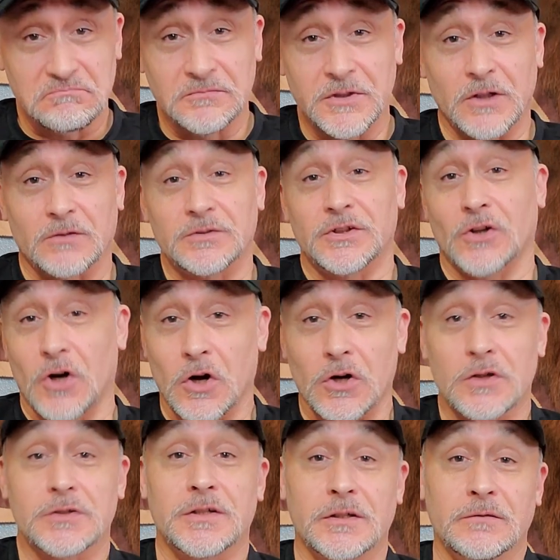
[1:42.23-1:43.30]

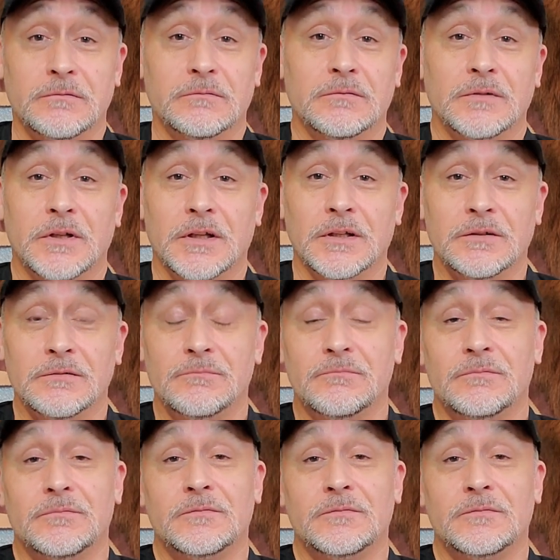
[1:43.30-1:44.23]
yards and